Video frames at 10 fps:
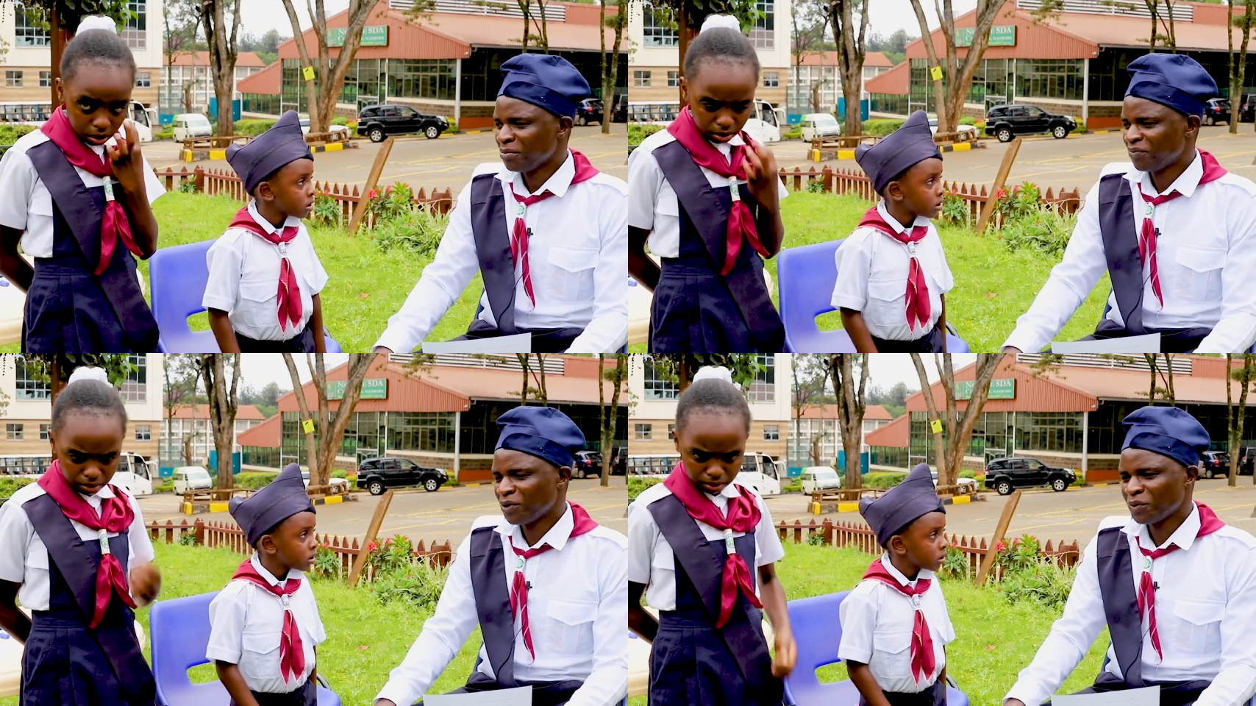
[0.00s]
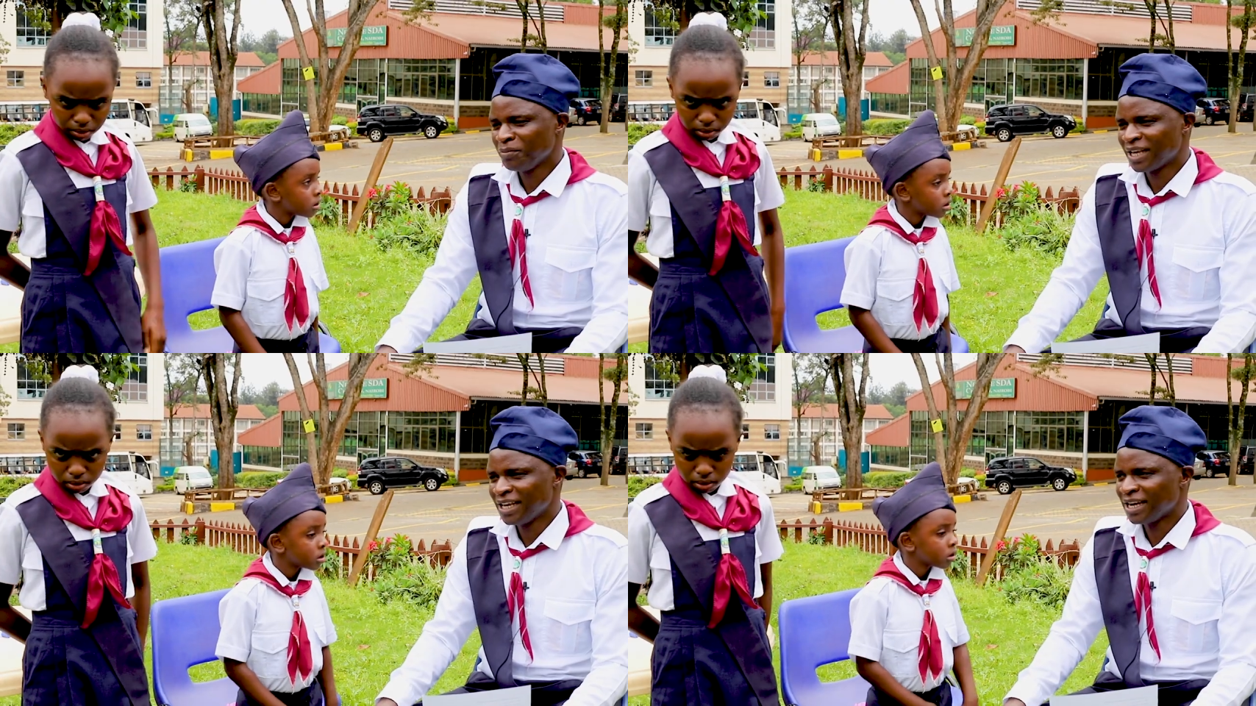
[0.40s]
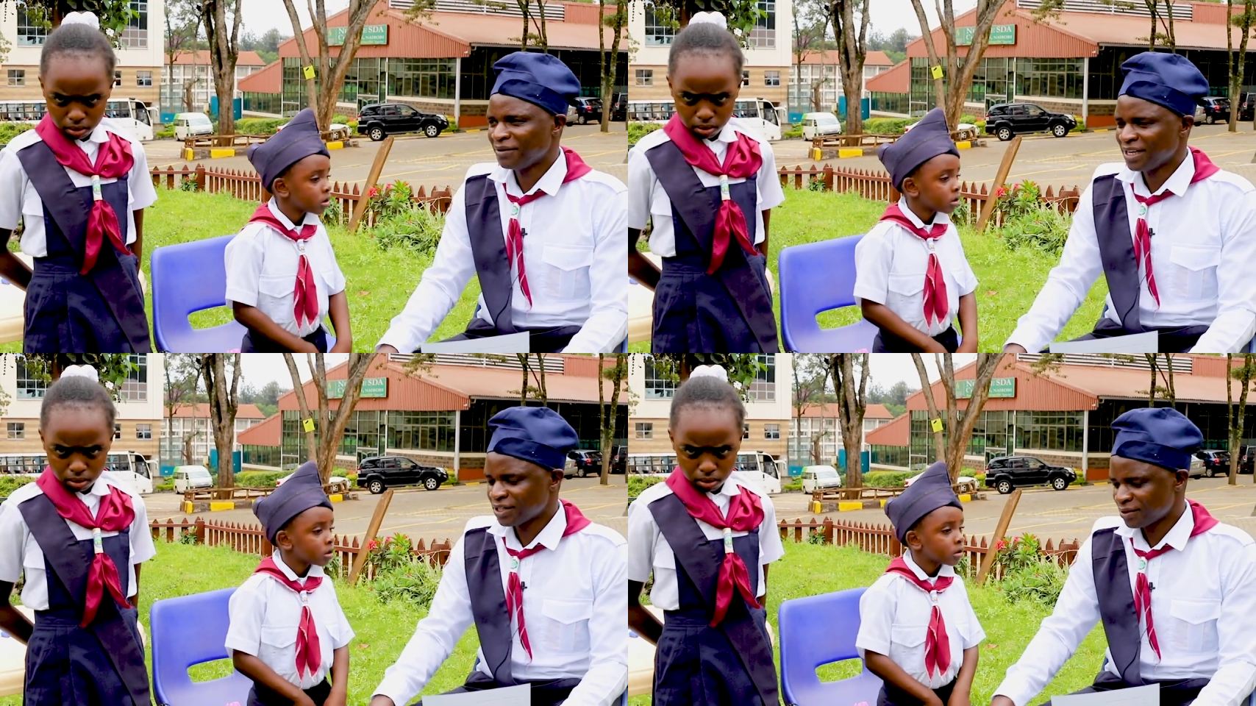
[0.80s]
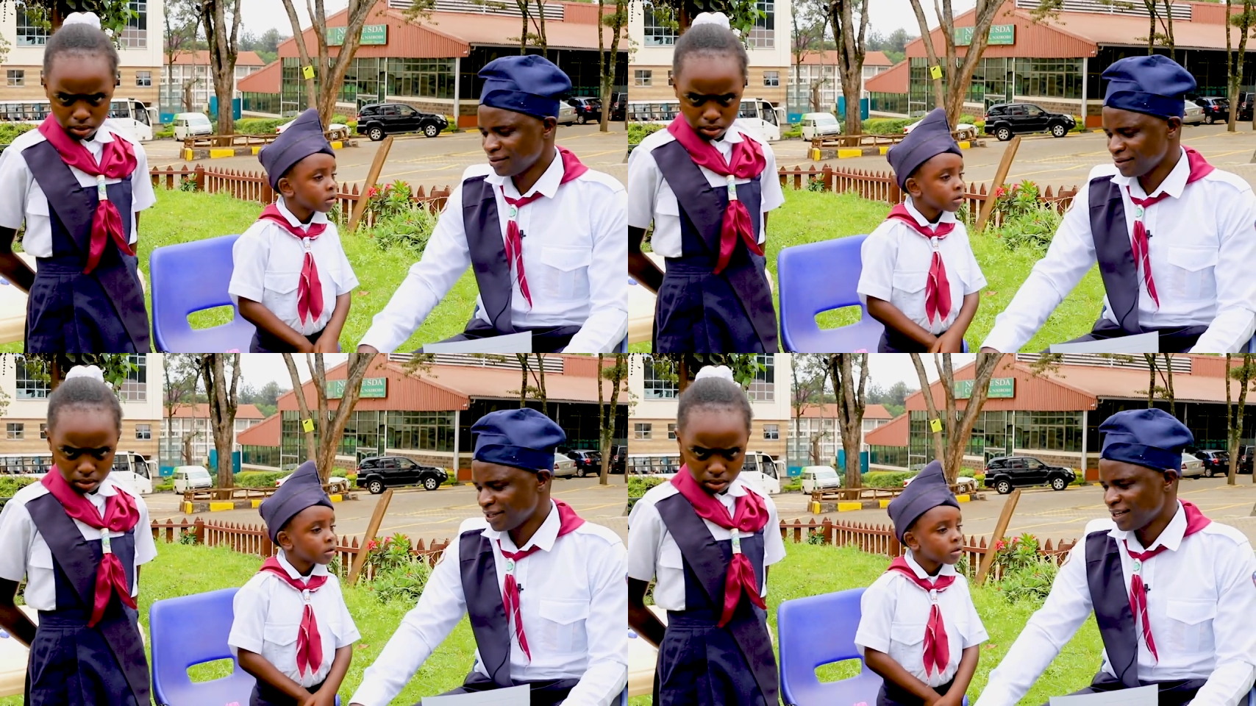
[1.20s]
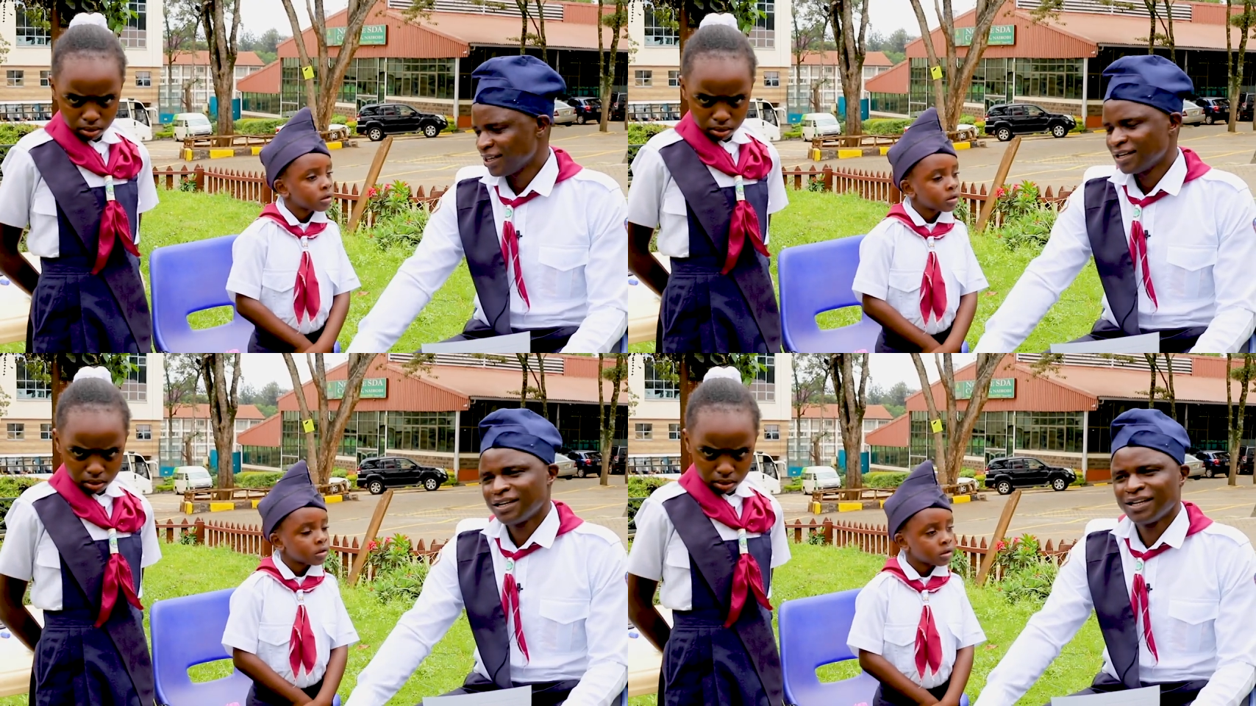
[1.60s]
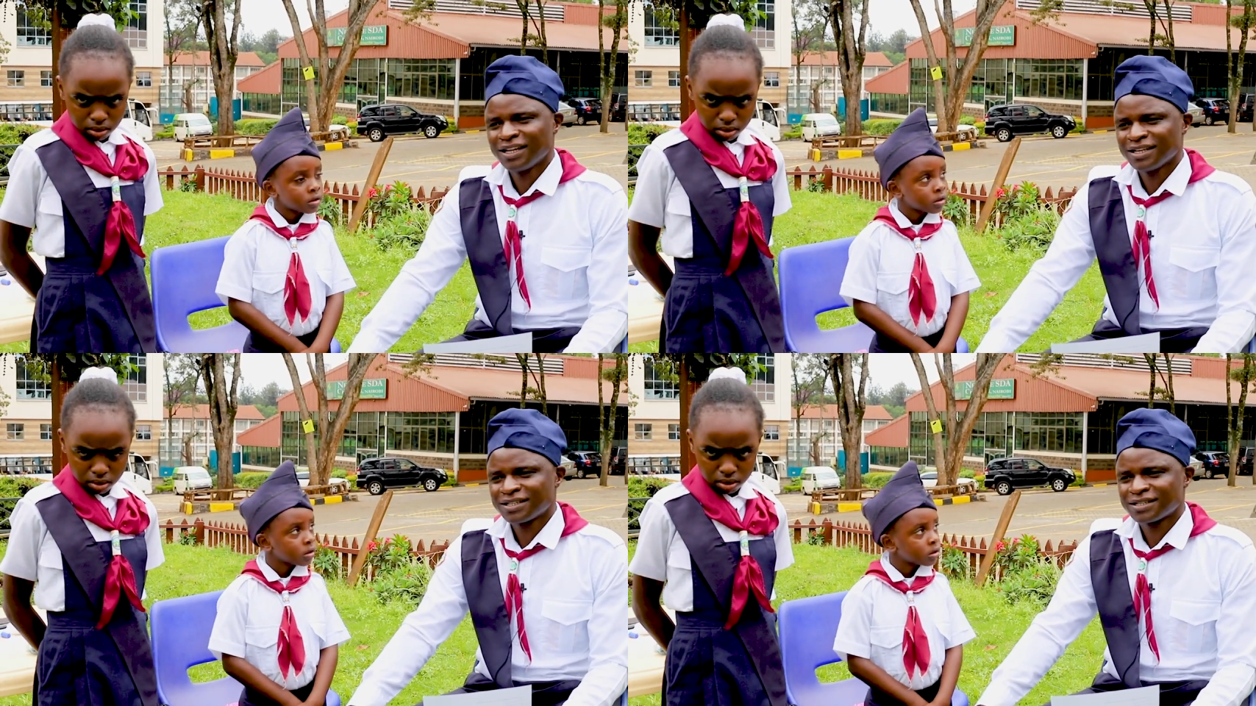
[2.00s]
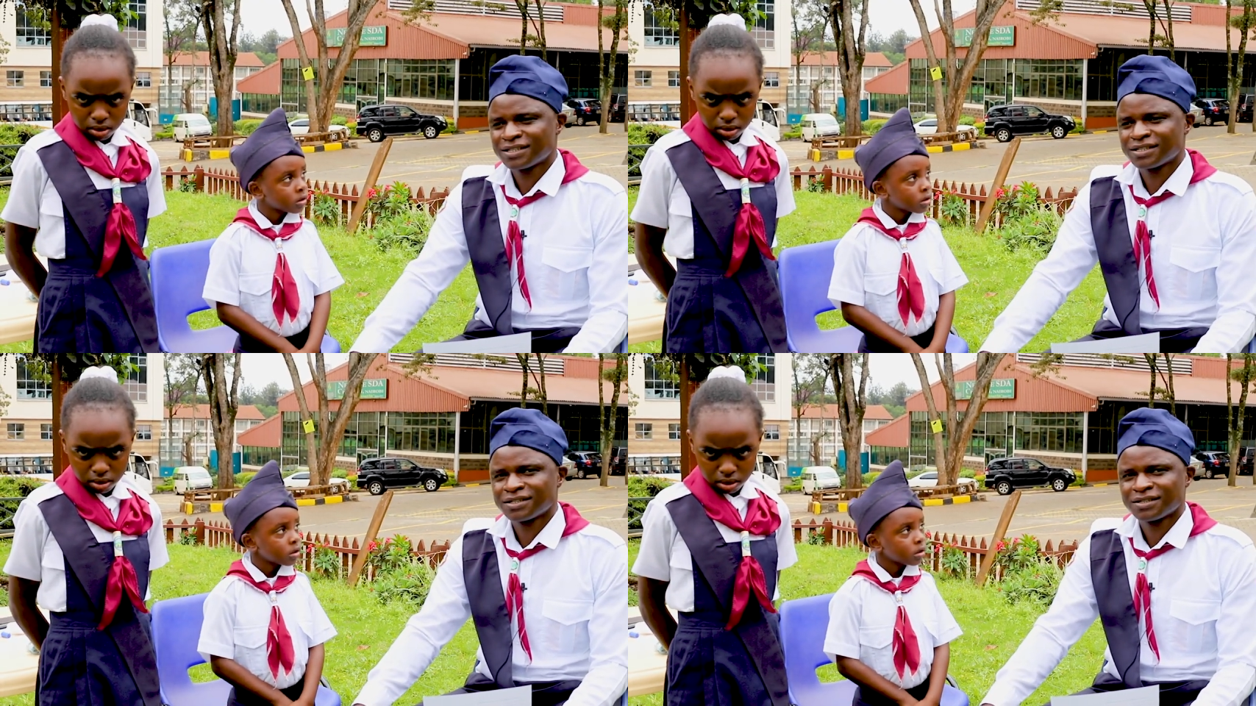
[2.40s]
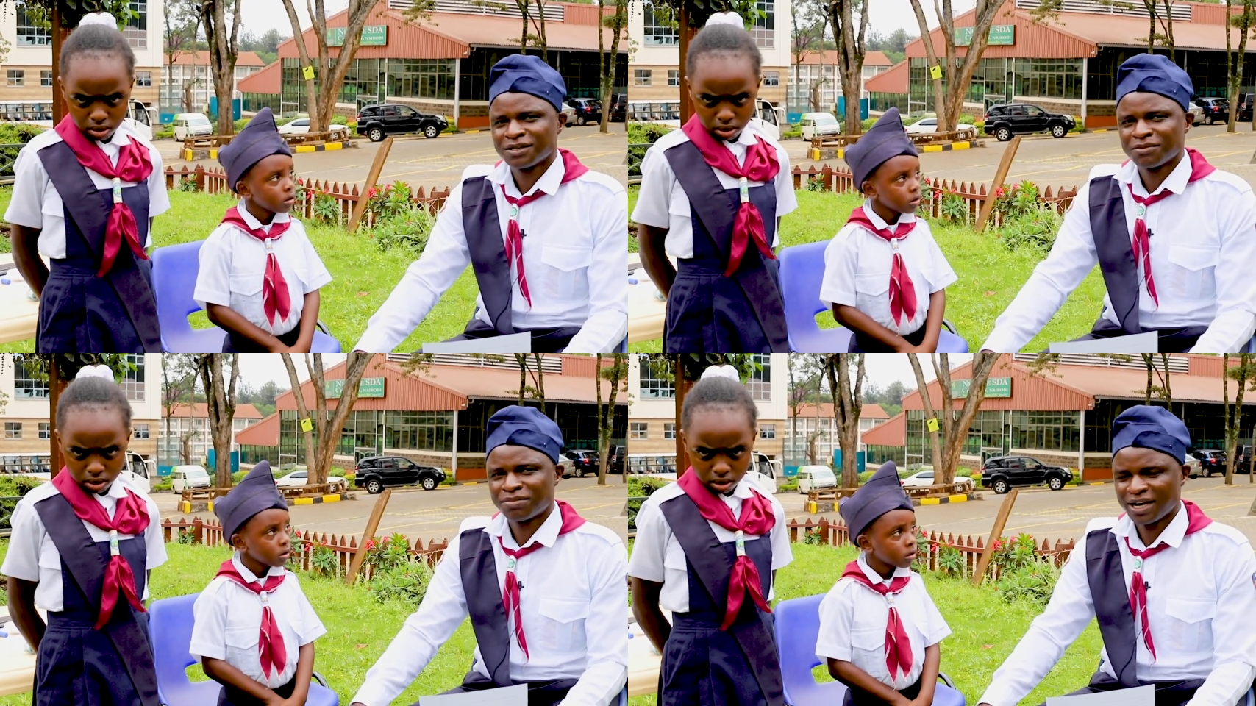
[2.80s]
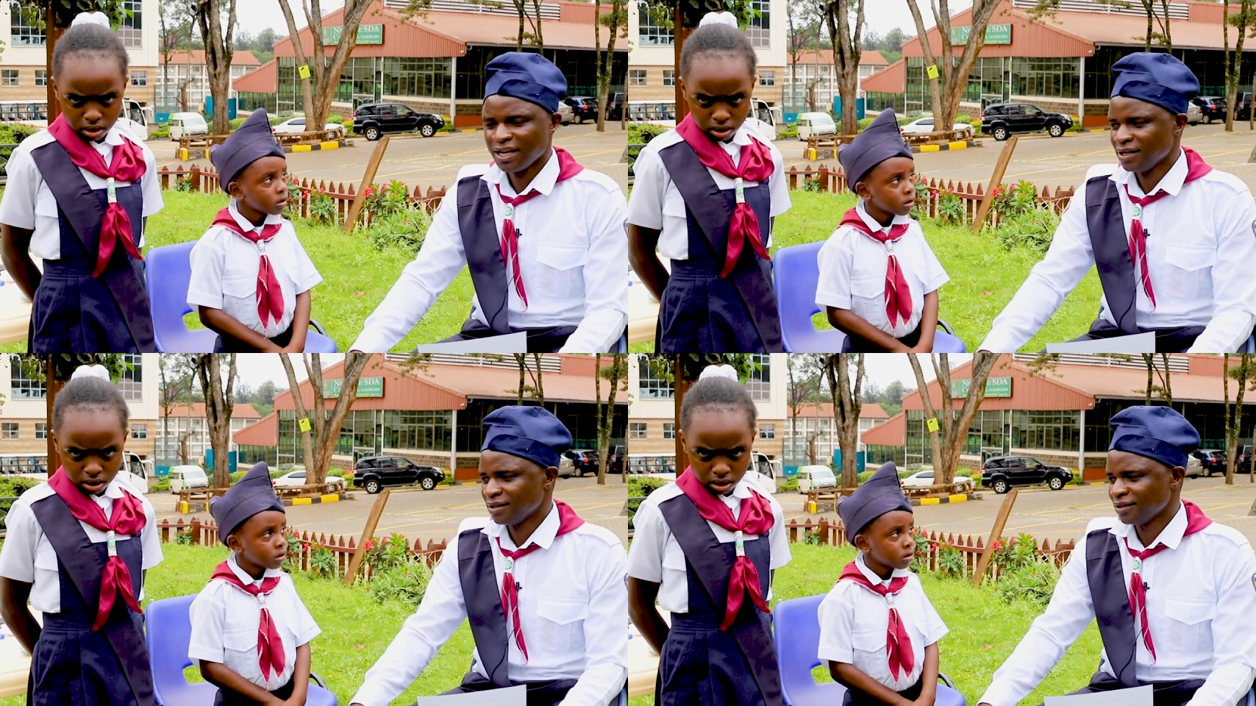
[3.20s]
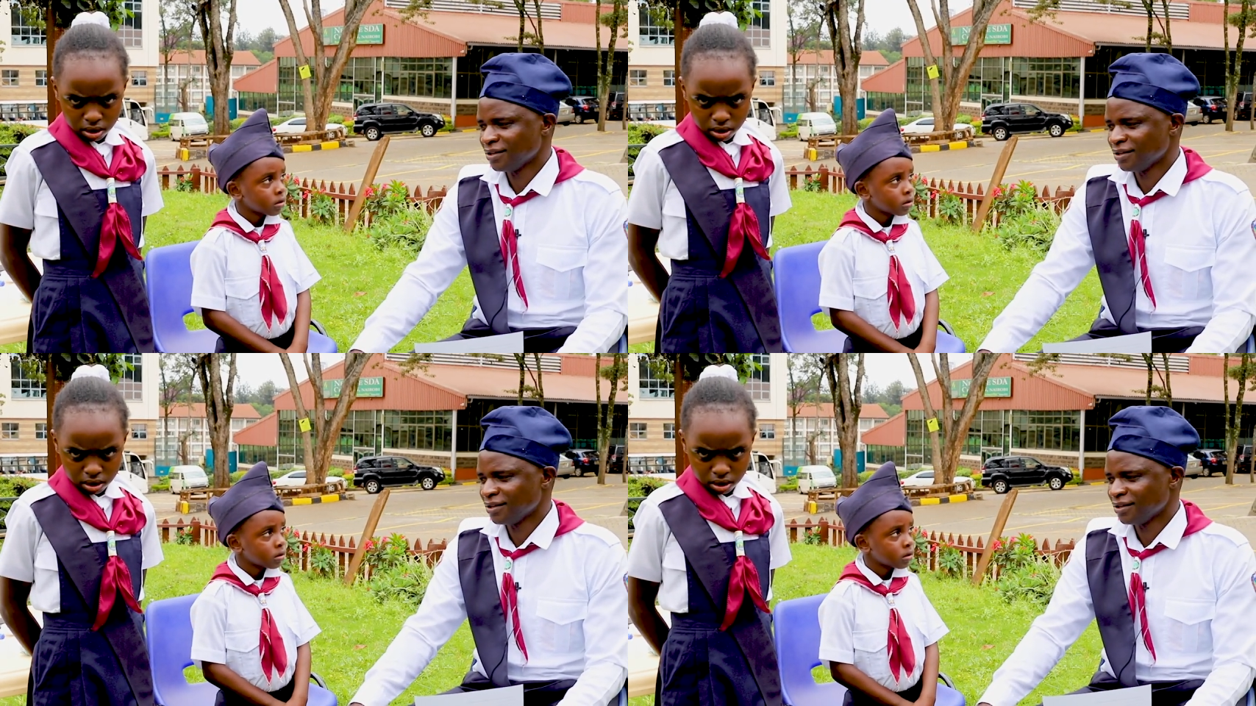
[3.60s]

Speaker 1: Before we begin our lesson, let us pray.